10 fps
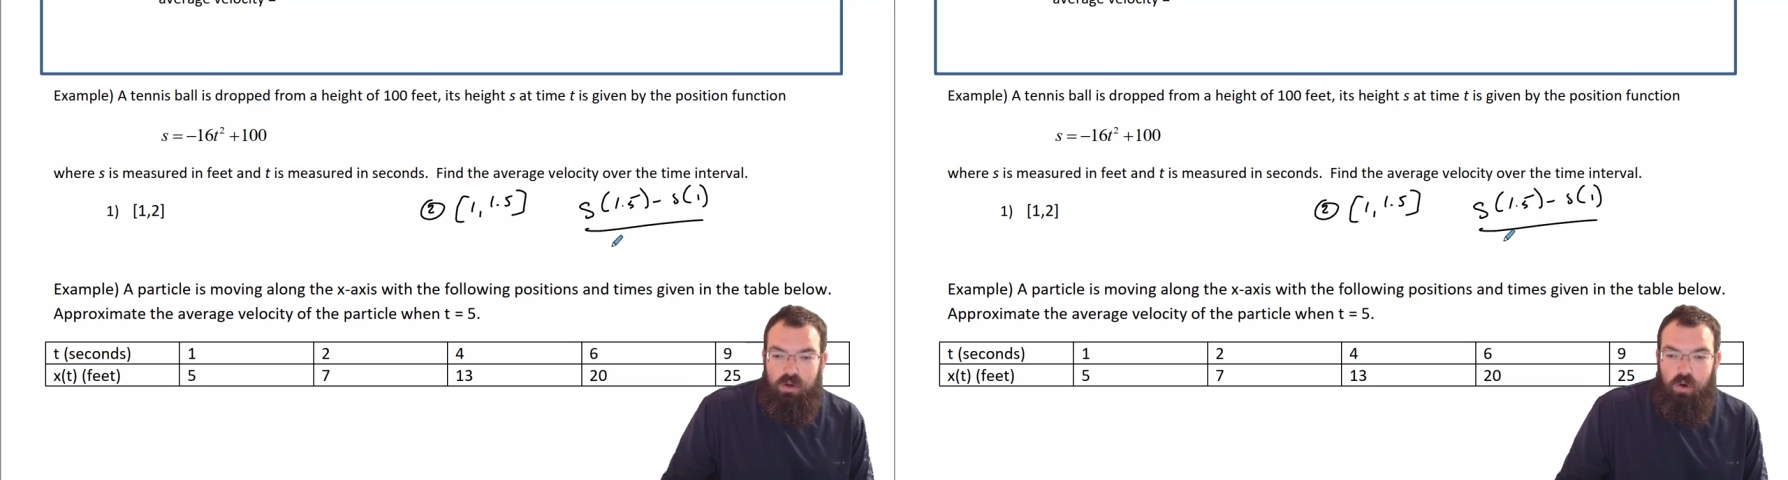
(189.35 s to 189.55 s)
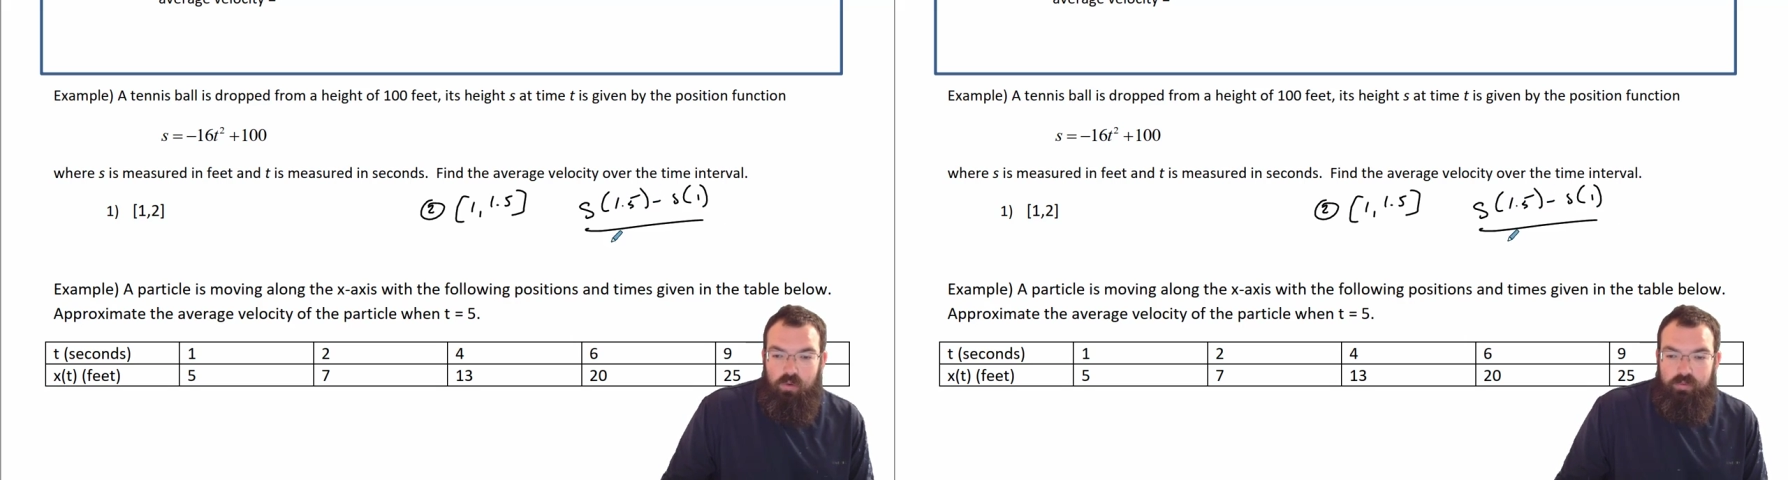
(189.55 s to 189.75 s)

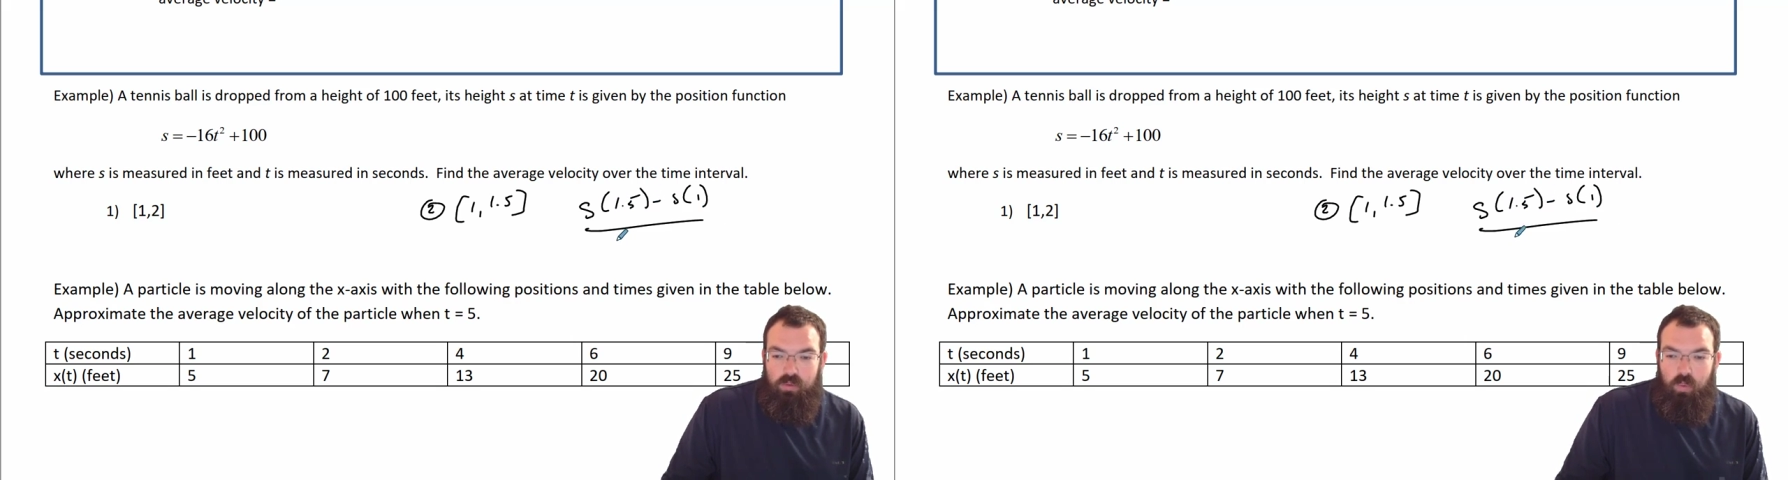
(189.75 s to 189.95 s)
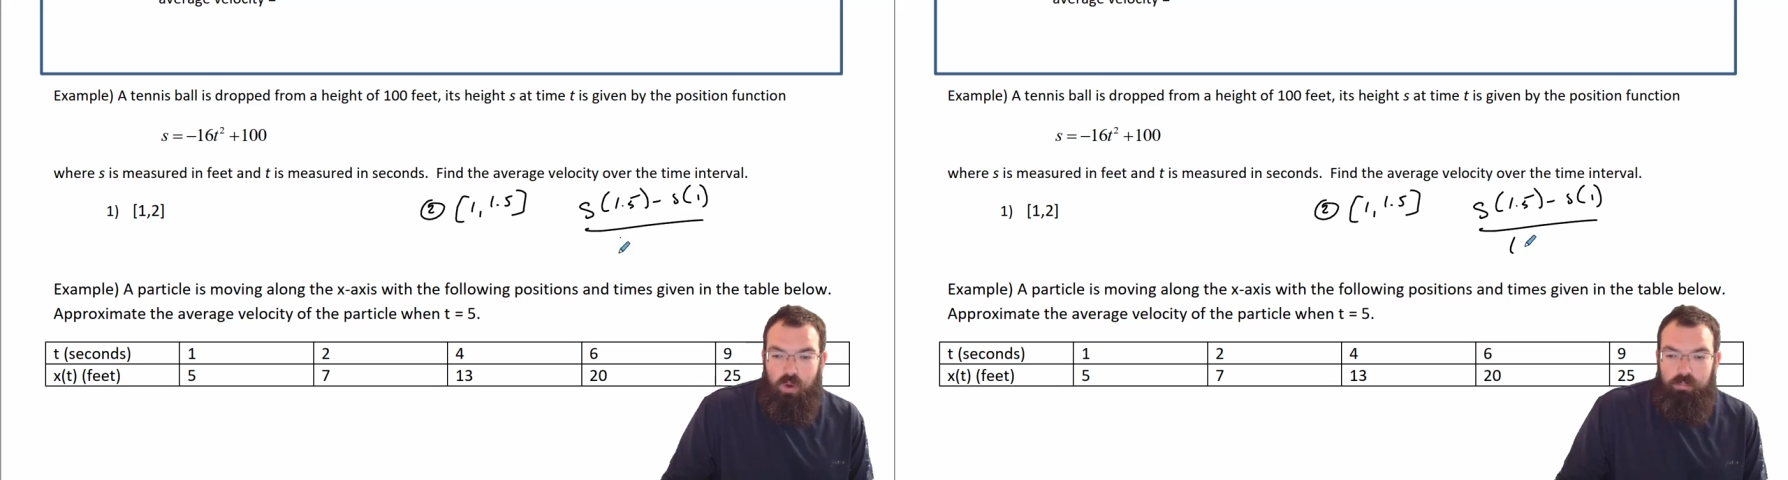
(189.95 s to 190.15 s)

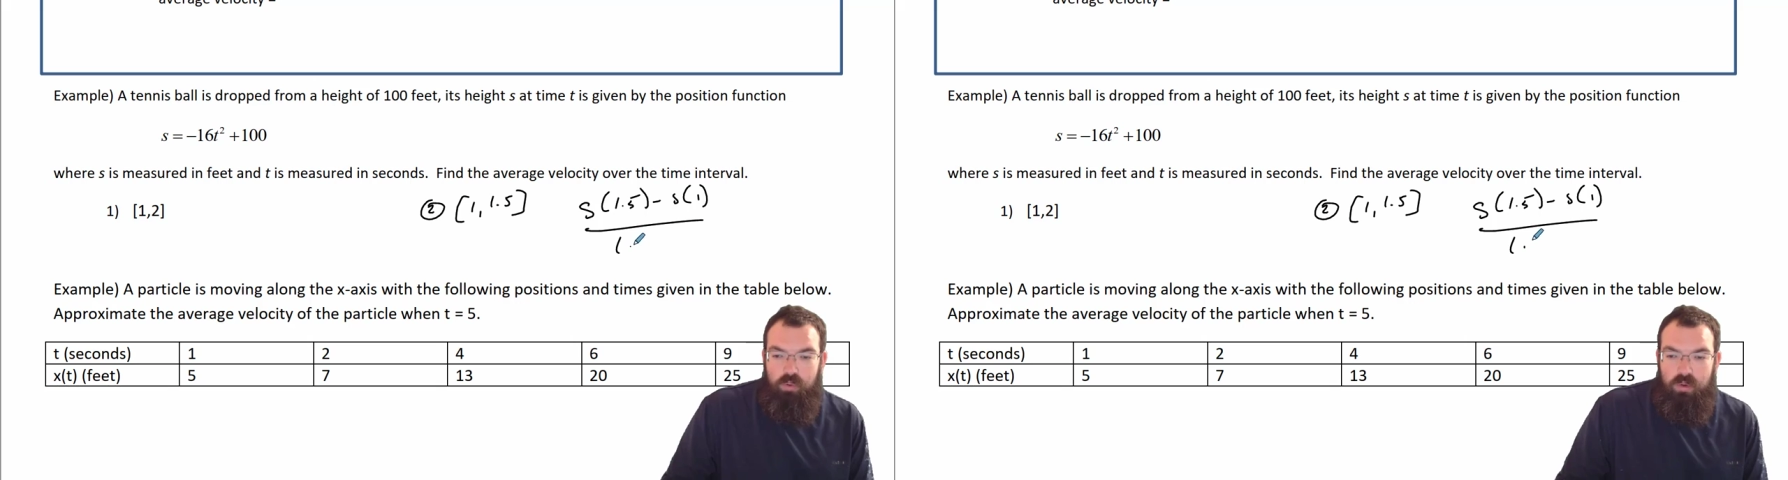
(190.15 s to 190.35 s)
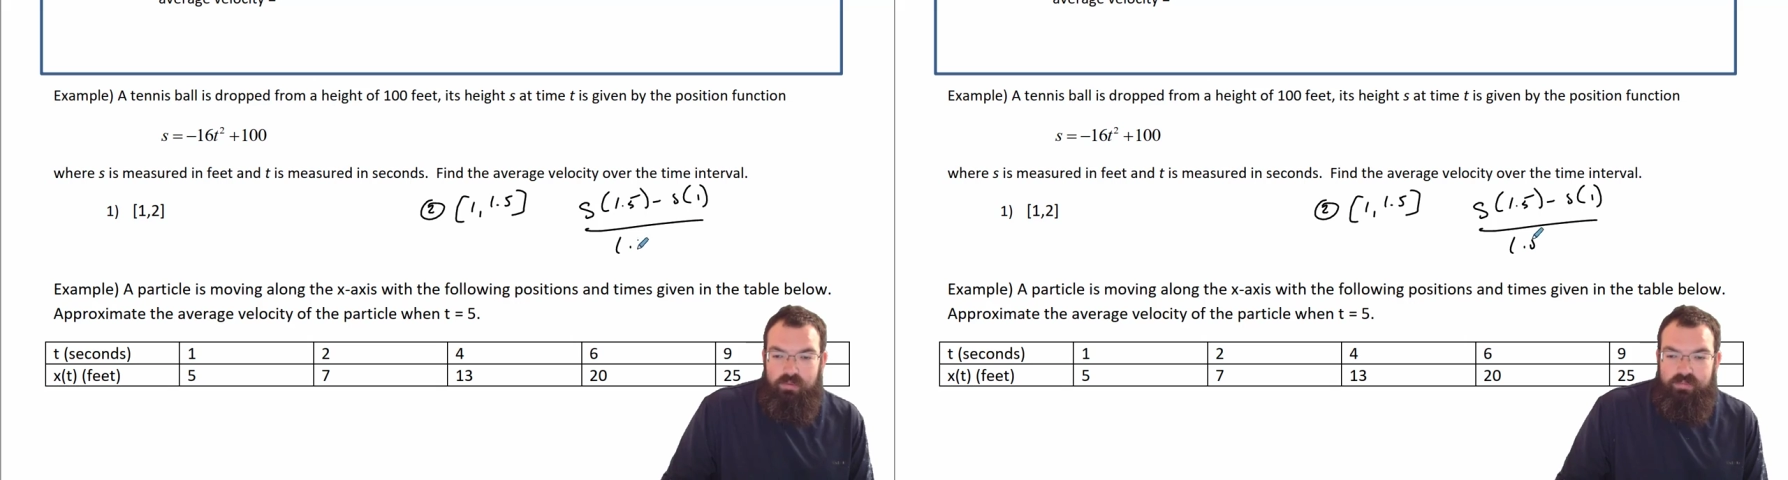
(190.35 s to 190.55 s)
over
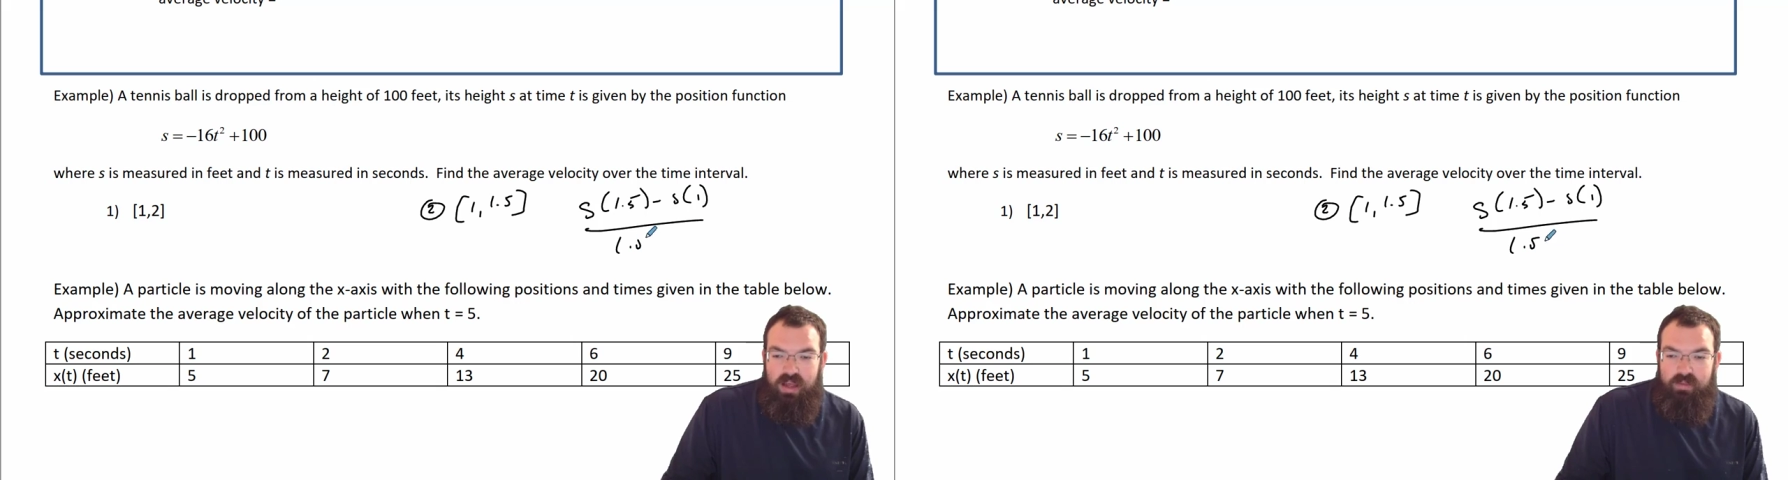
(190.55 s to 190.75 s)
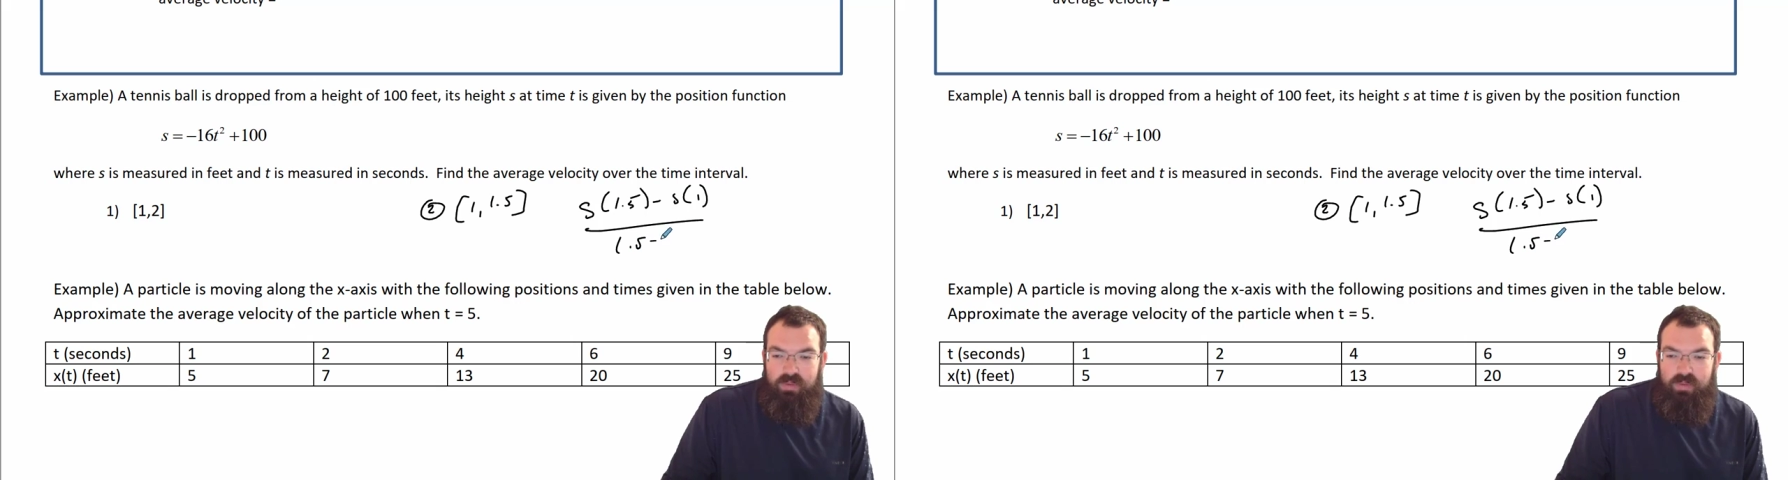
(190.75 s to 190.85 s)
1.5